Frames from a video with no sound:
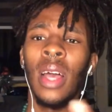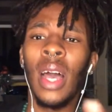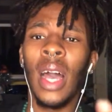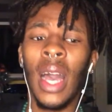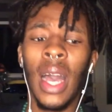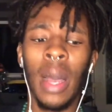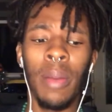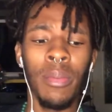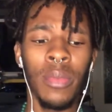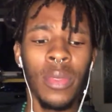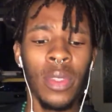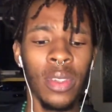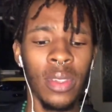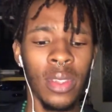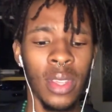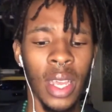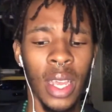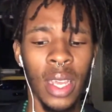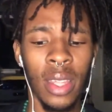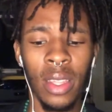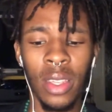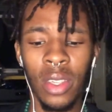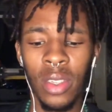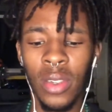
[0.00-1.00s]
I'm just
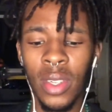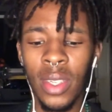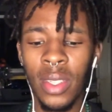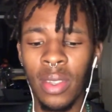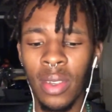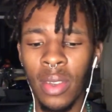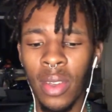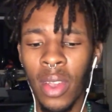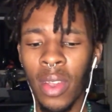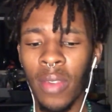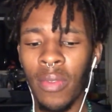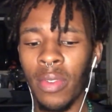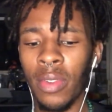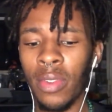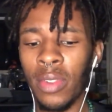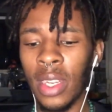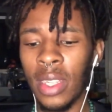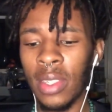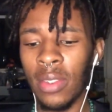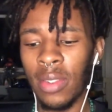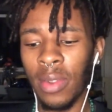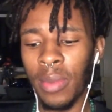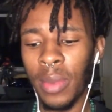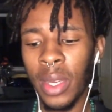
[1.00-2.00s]
getting the trees are going through
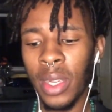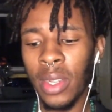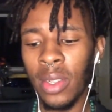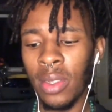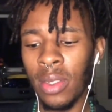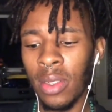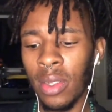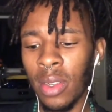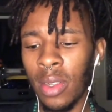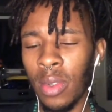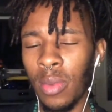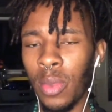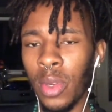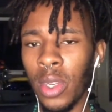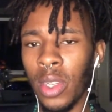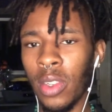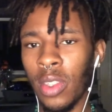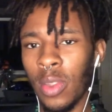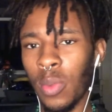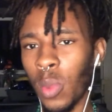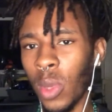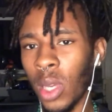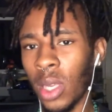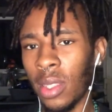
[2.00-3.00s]
transformation, but it
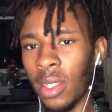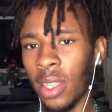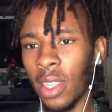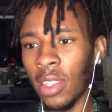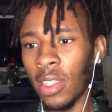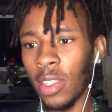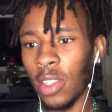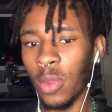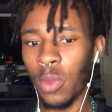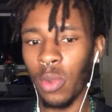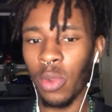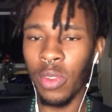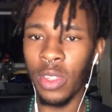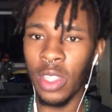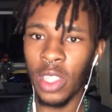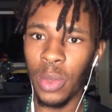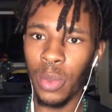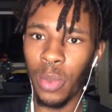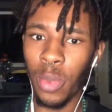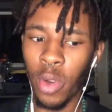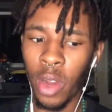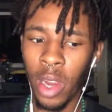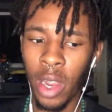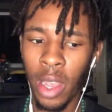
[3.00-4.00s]
doesn't make sense because we're in
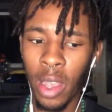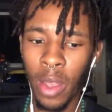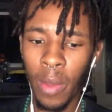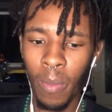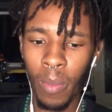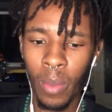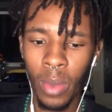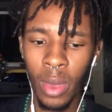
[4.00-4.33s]
spring.